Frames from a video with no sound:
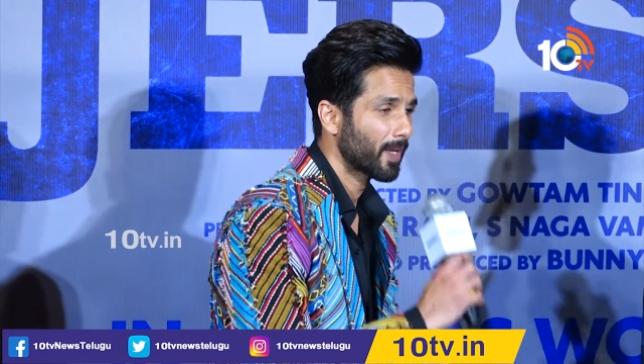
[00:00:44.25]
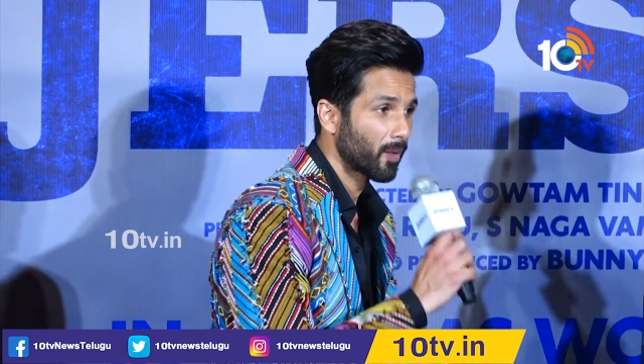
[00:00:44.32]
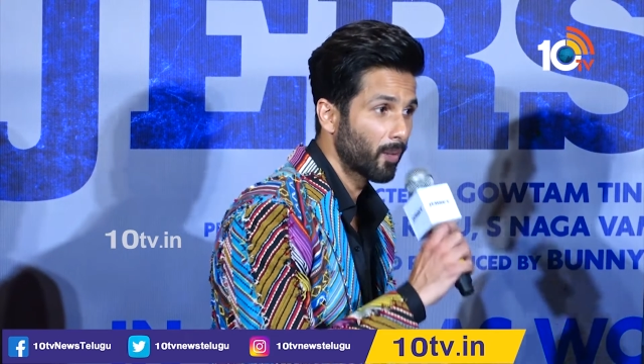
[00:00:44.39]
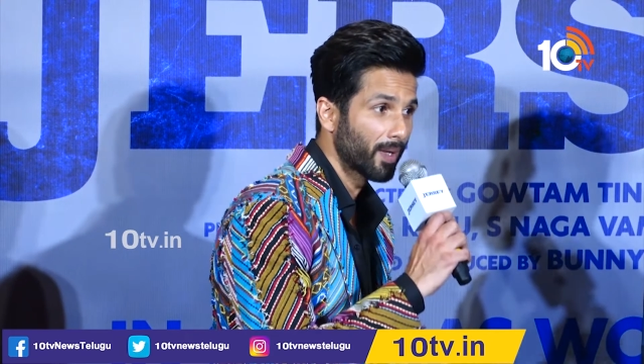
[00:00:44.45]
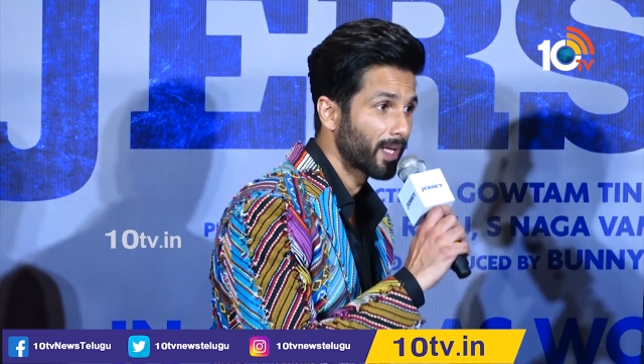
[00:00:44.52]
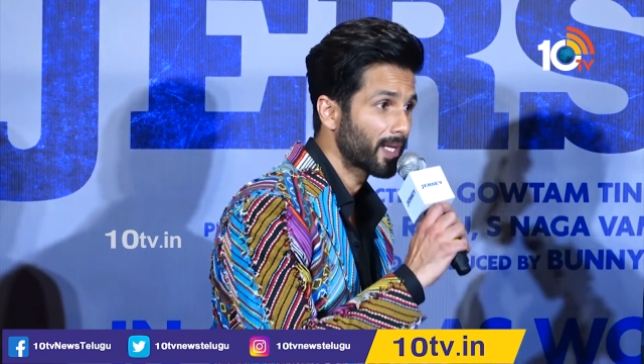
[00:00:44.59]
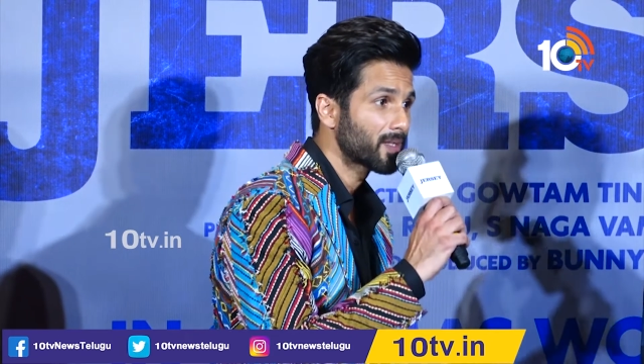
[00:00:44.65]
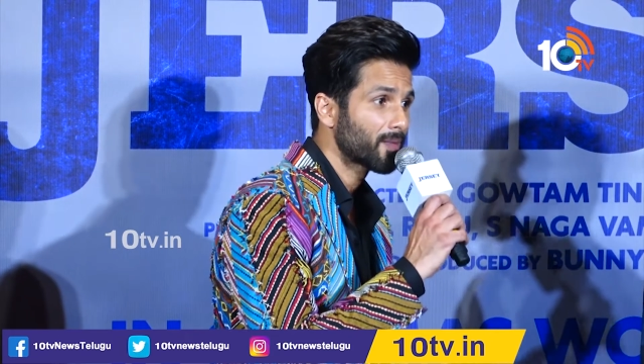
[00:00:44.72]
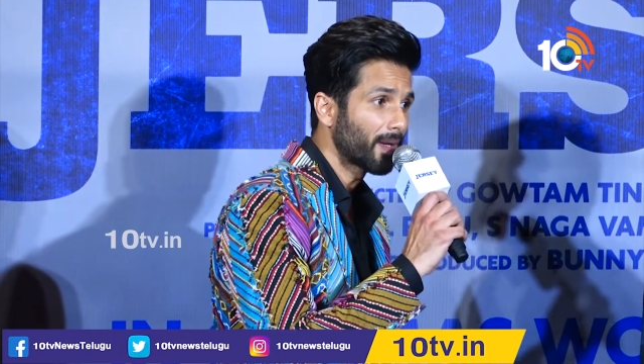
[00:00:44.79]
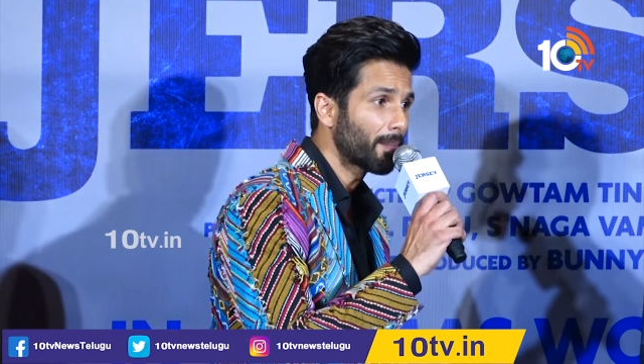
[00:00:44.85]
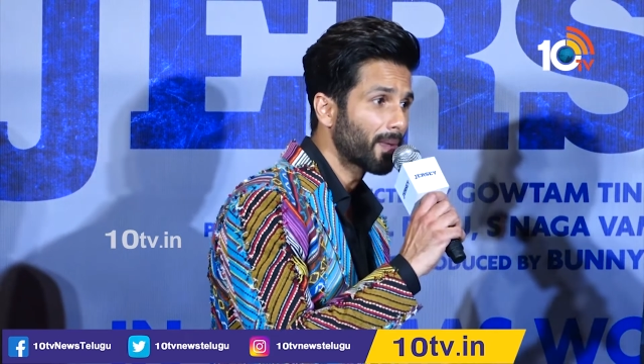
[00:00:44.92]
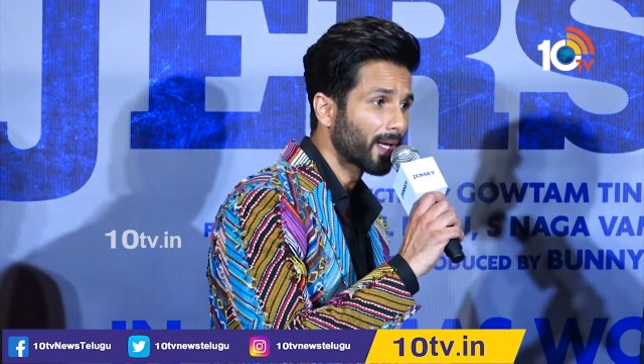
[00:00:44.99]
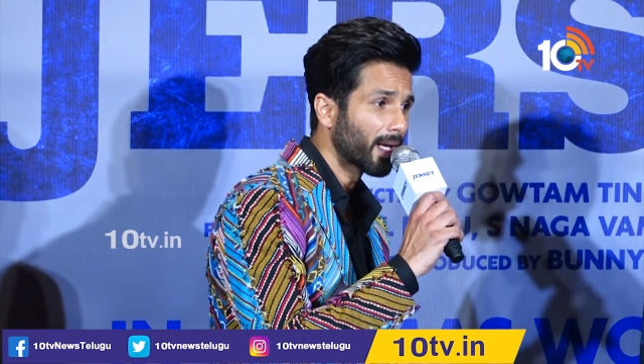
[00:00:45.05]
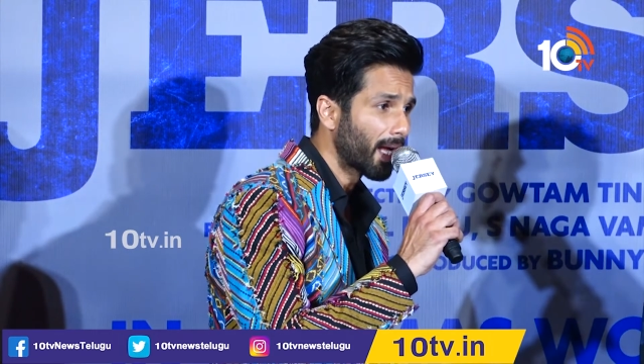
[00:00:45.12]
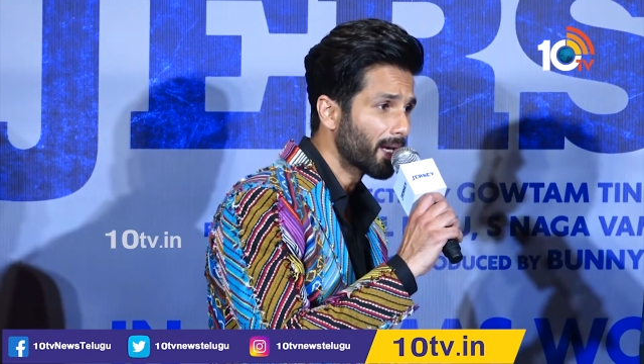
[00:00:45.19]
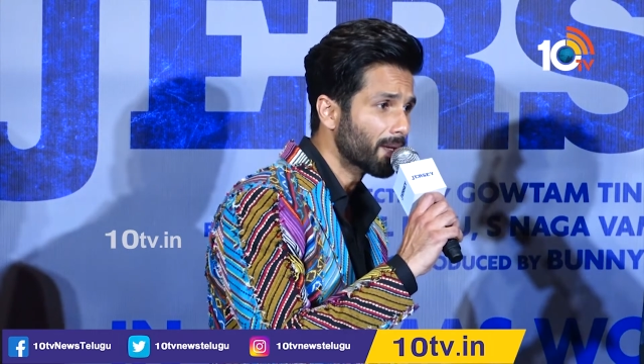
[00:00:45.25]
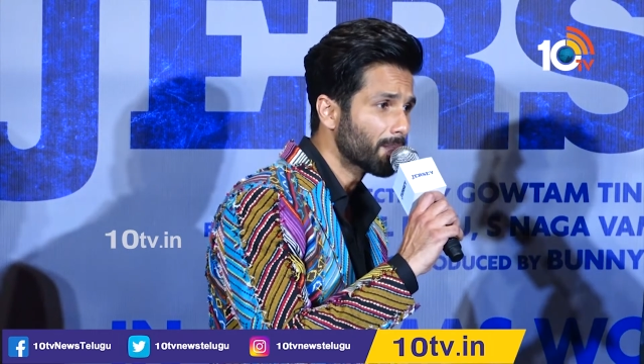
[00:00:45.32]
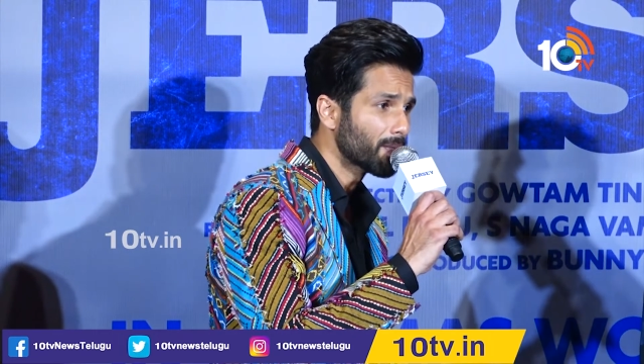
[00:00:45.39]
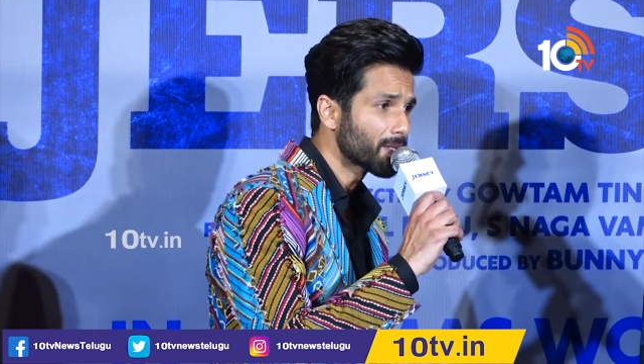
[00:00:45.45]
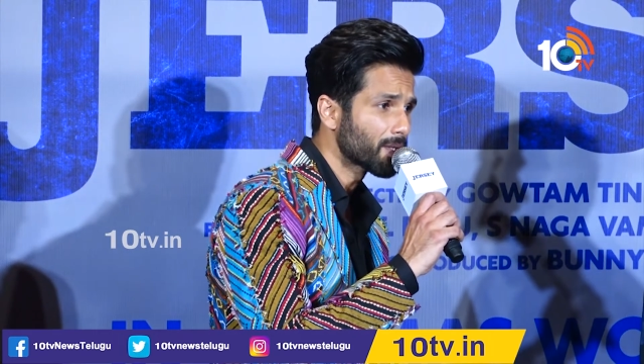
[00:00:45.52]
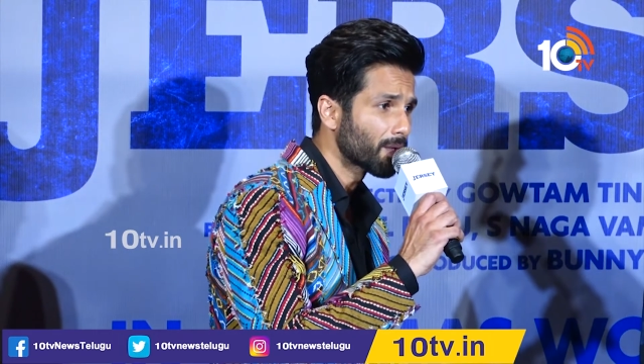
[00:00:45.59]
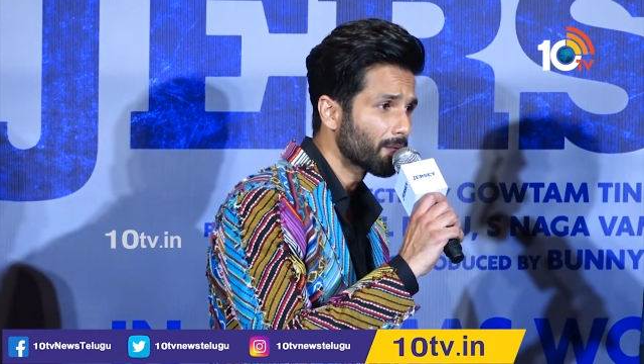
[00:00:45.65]
But that's very
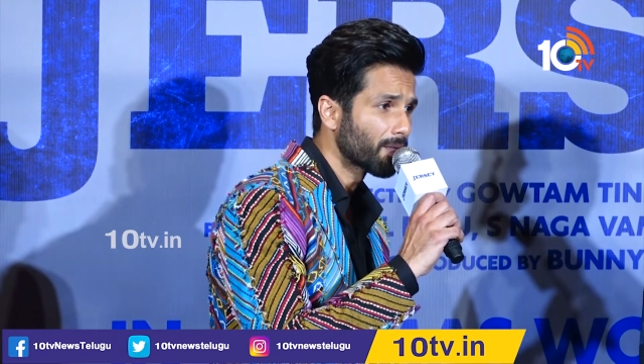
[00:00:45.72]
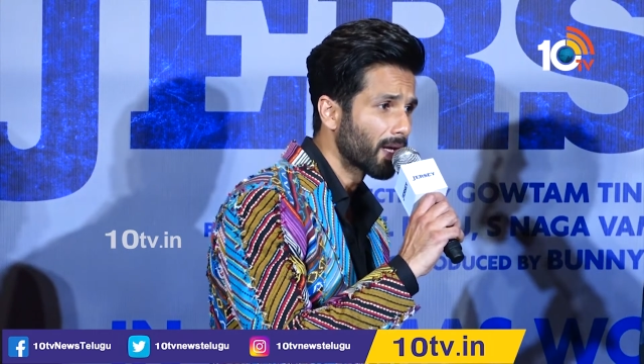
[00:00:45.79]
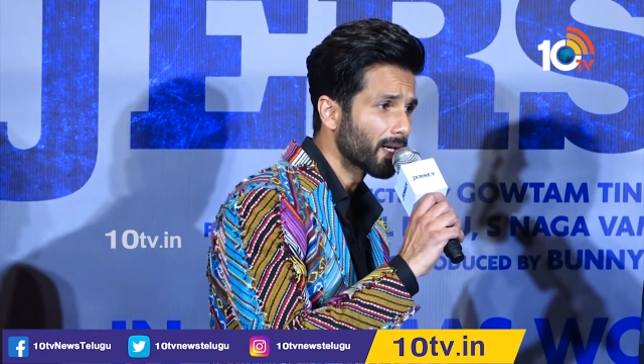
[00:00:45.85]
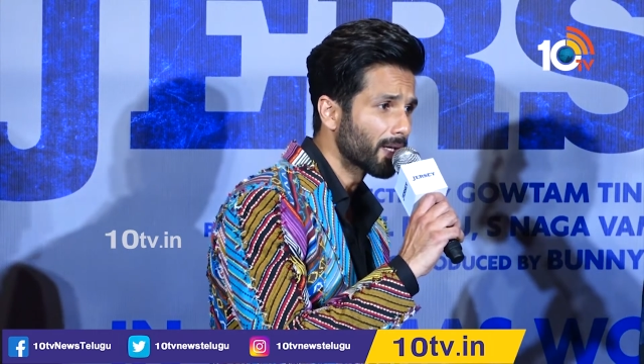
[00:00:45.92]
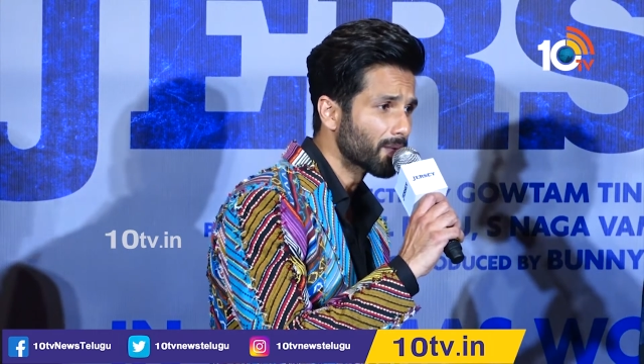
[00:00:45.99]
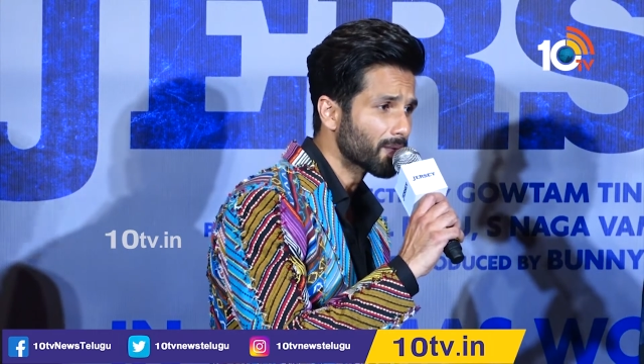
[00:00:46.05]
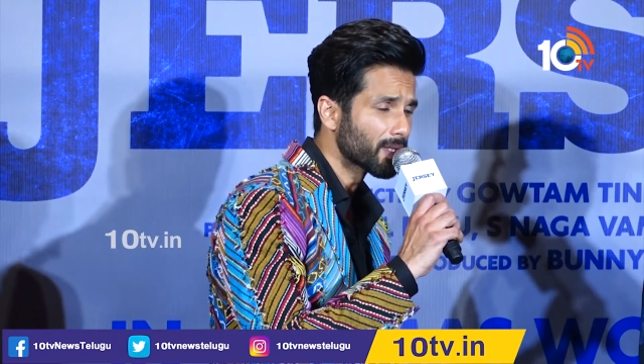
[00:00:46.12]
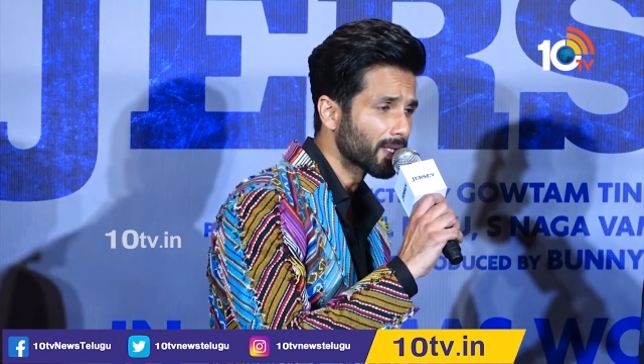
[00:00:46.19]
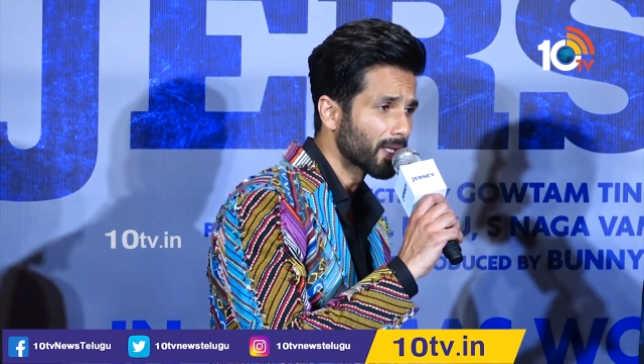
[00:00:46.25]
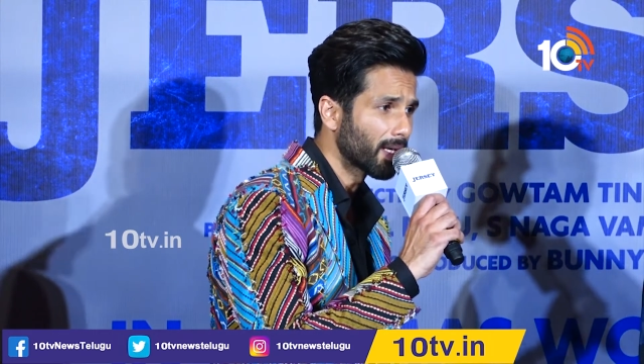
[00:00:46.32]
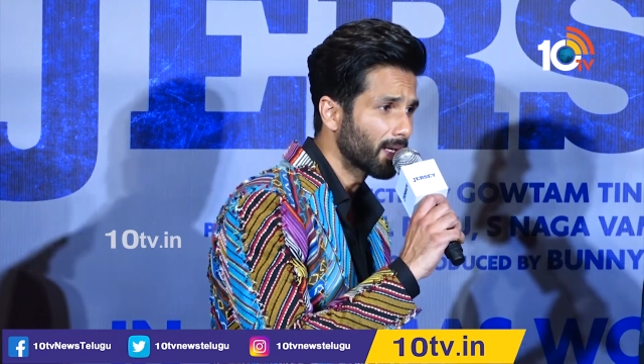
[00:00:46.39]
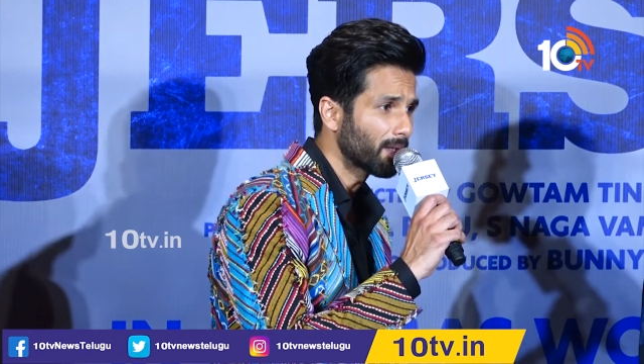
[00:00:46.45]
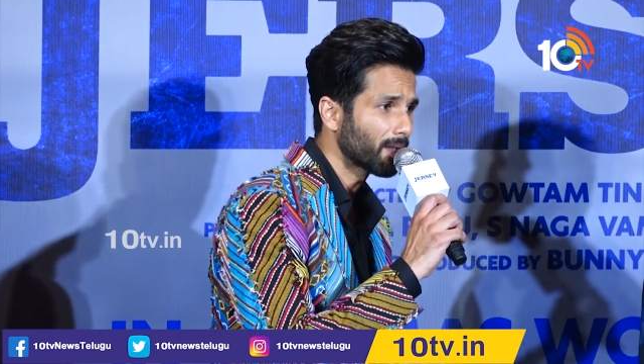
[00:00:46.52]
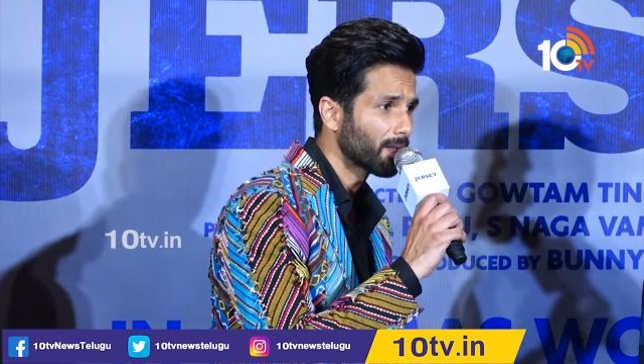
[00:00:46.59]
magnanimous of Nani to say that.